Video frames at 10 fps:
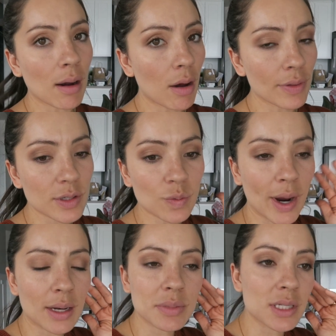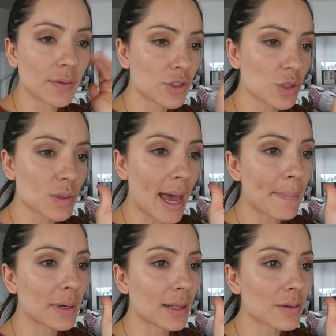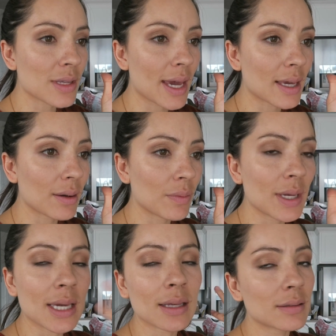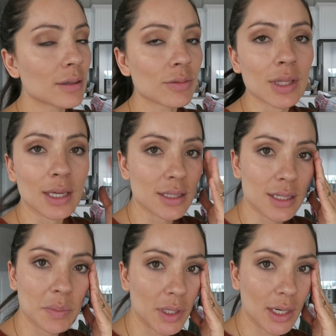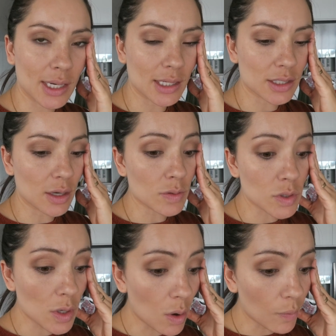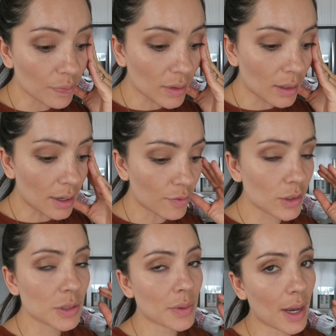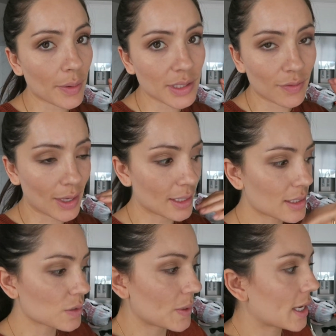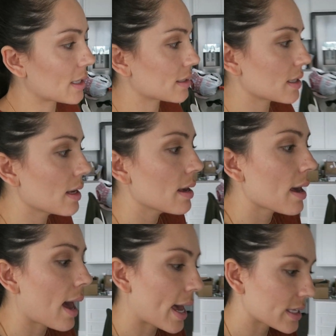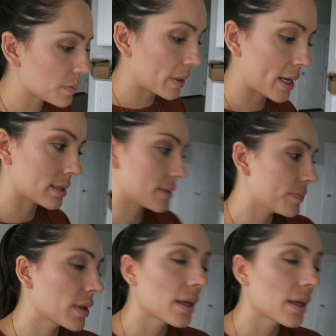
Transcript: All this random stuff just was happening that I was like, we don't think it's gonna be a good idea to go. So unfortunately, we're not going to Vegas this weekend as planned